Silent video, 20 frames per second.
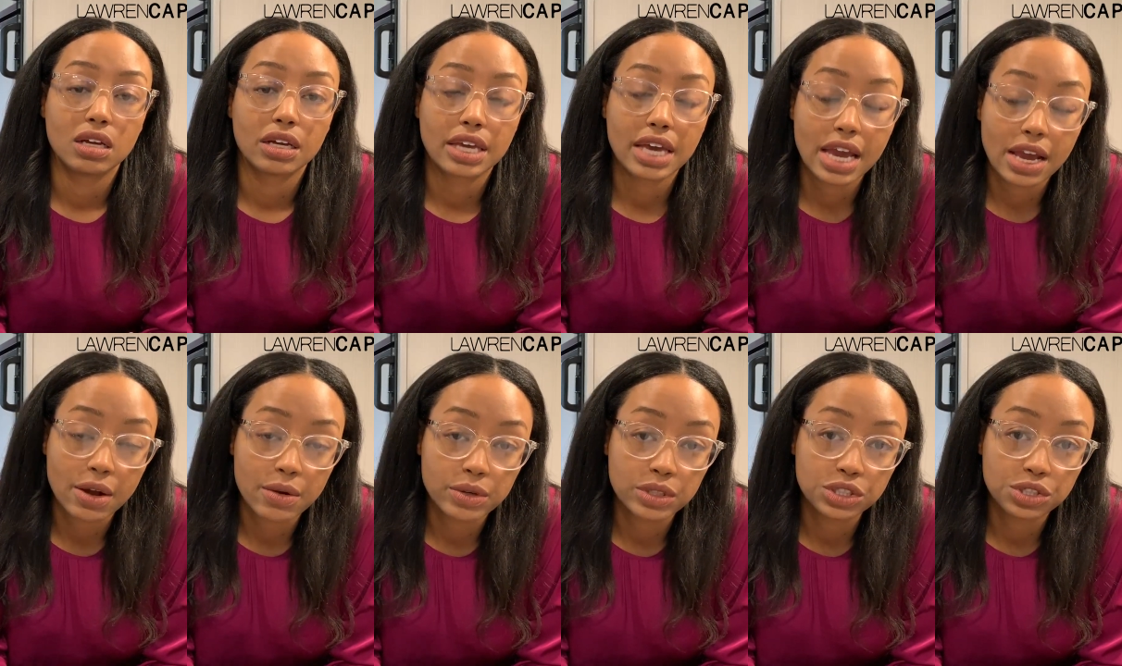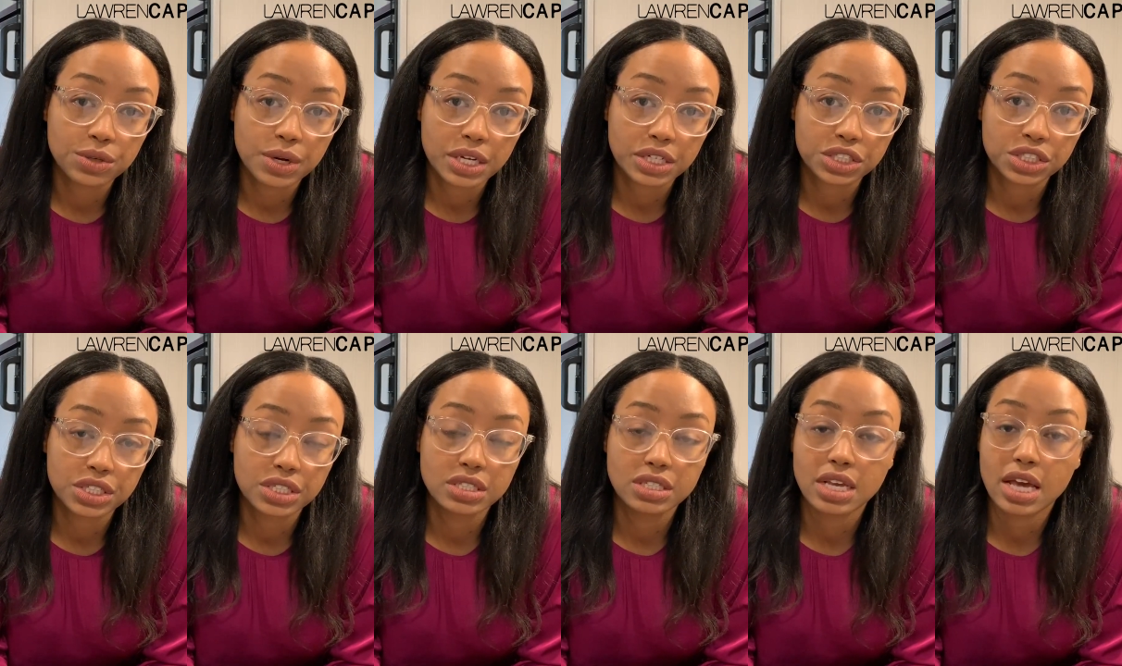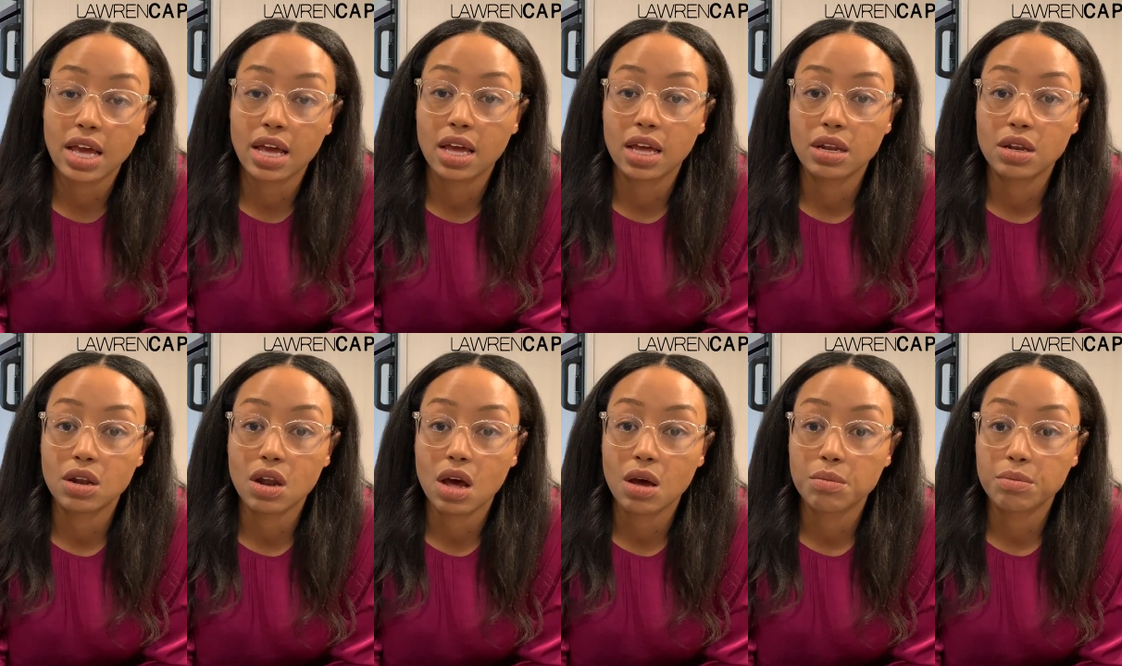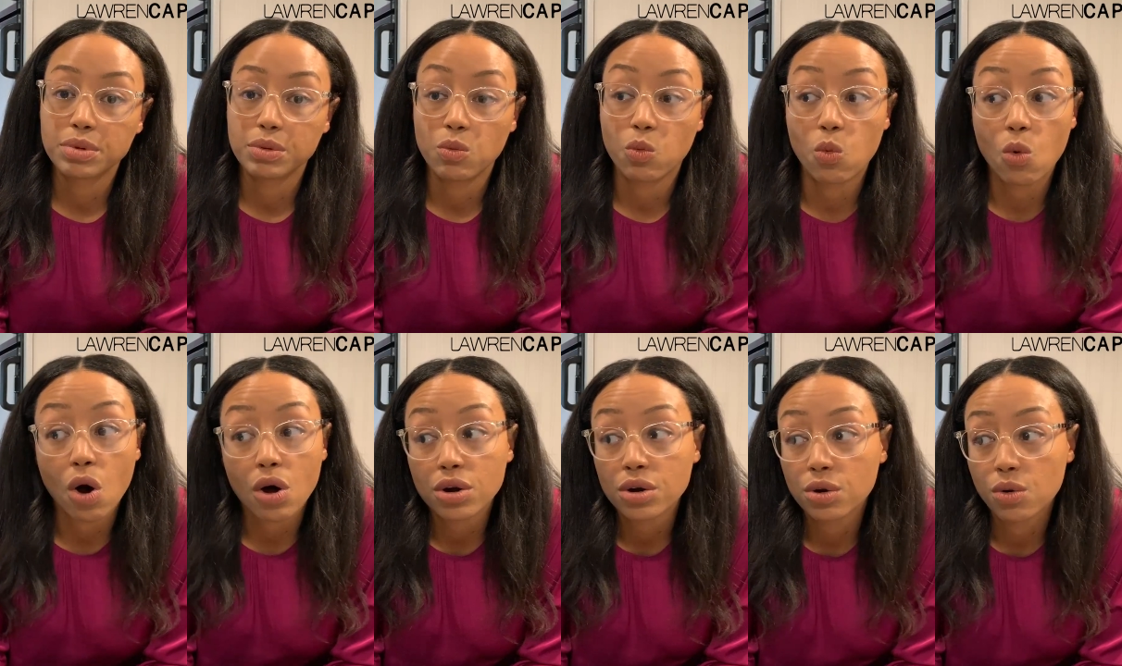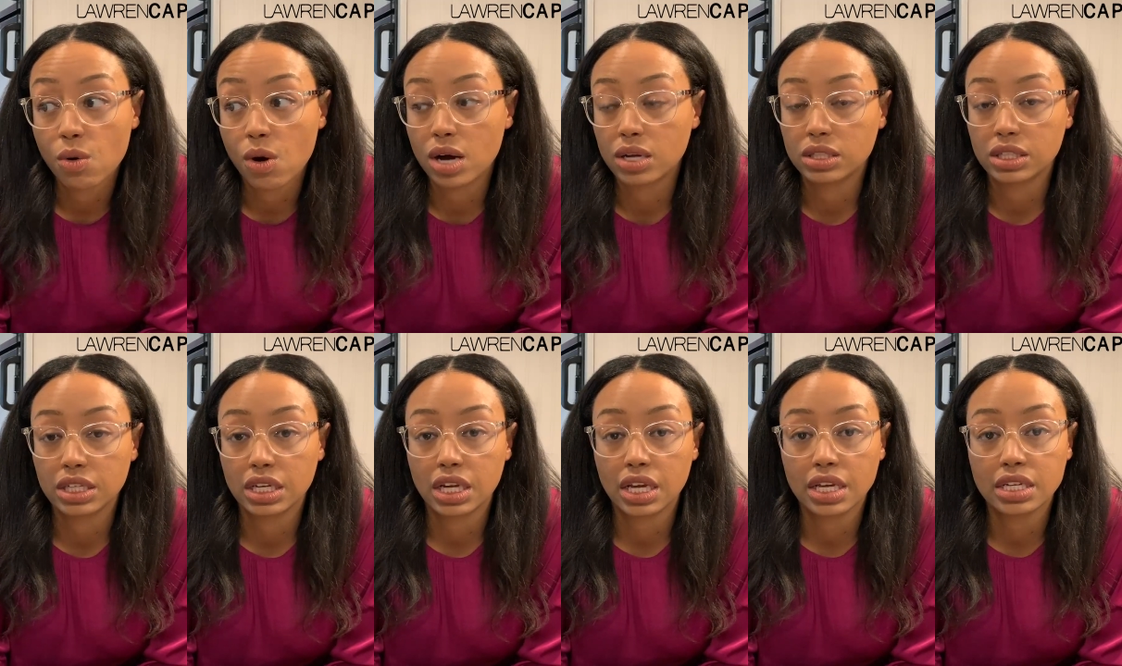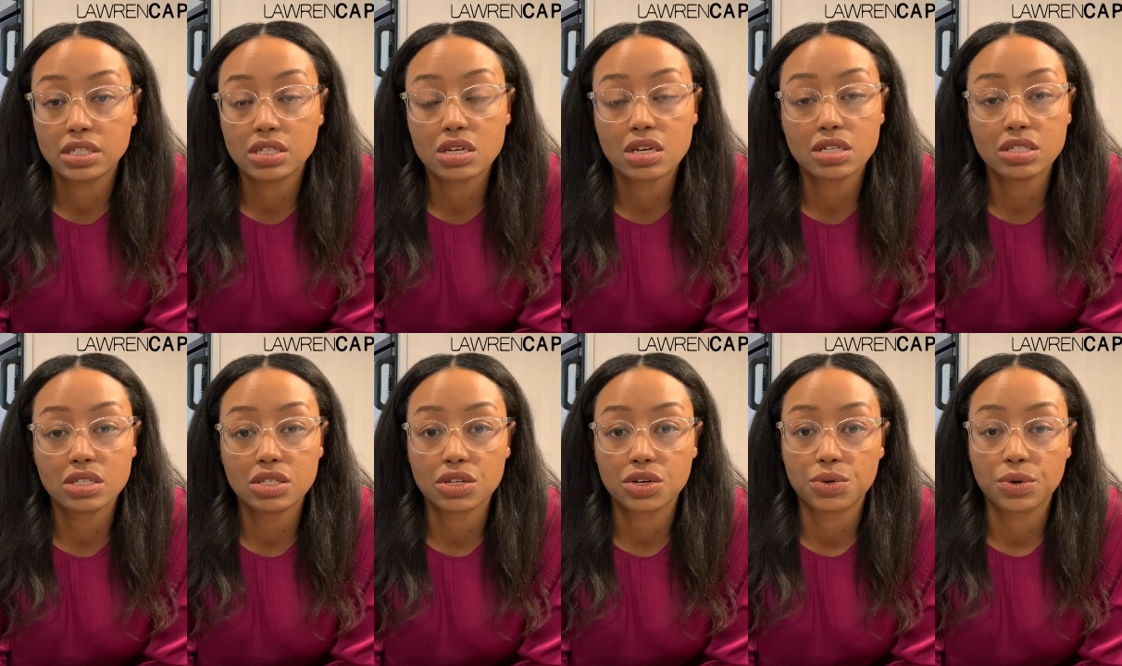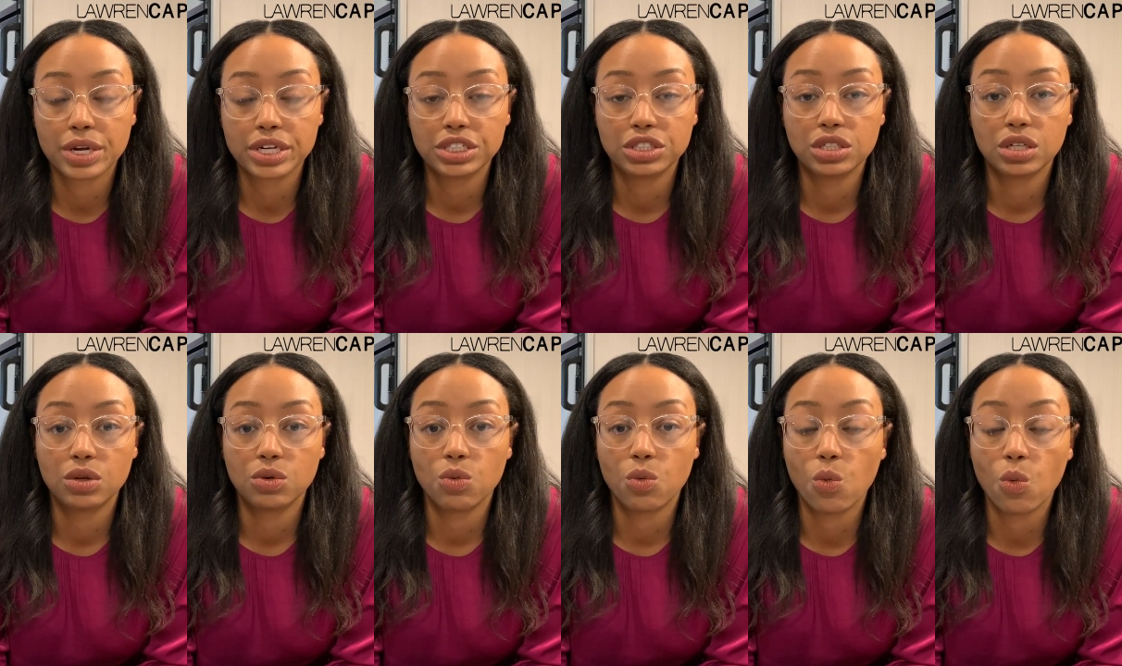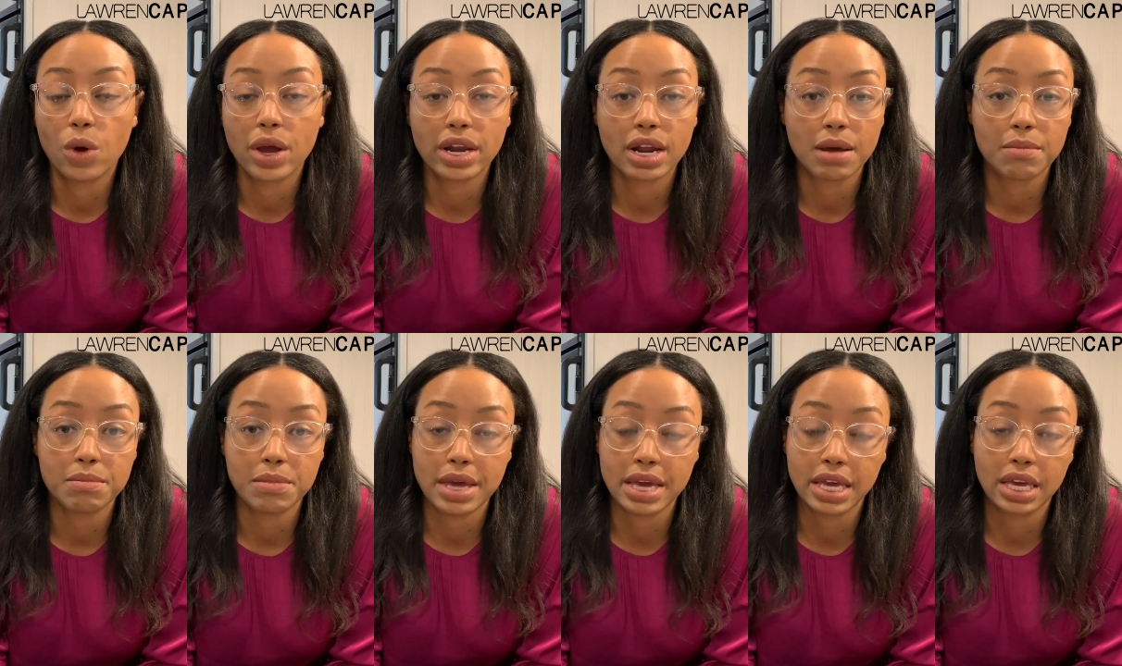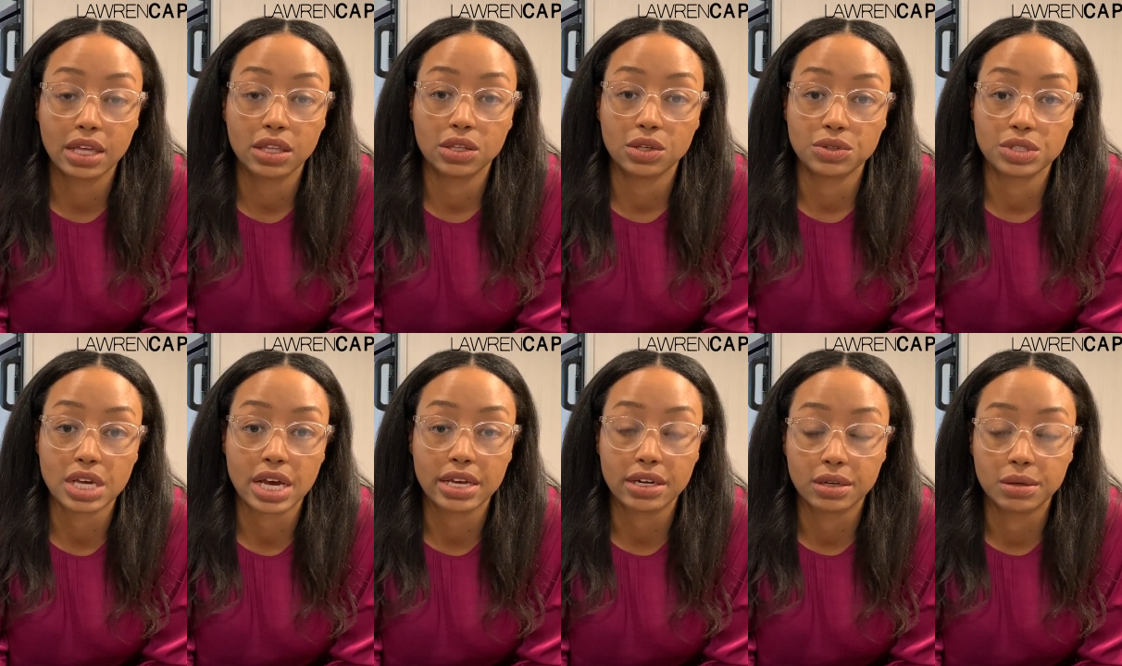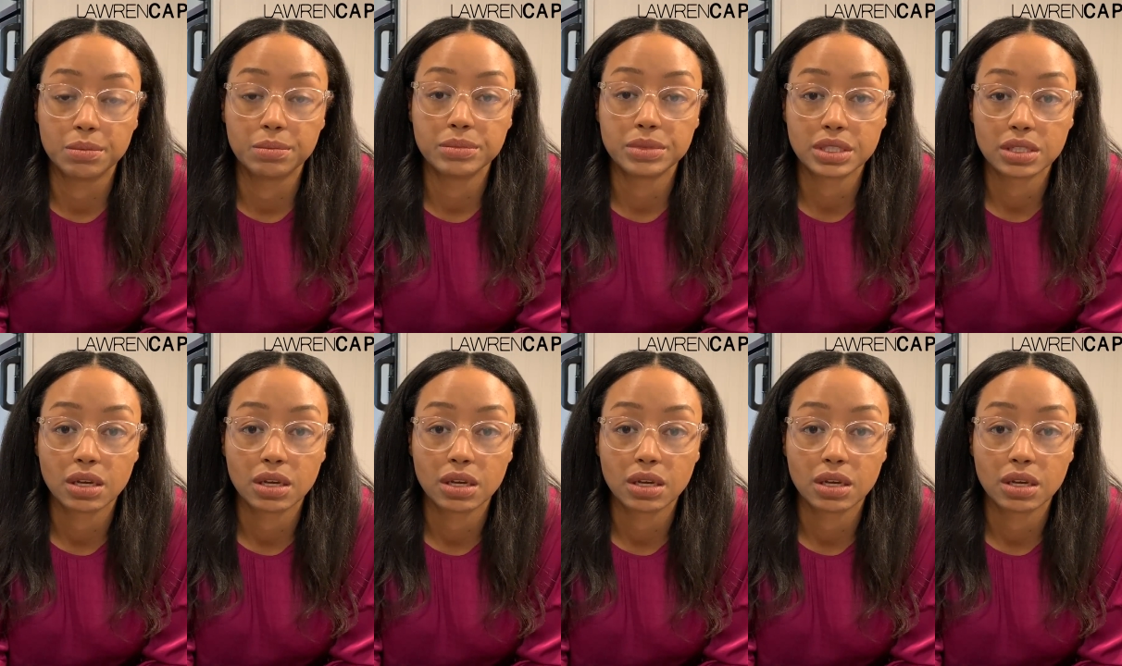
care instructions and water quality into consideration when I'm making those items.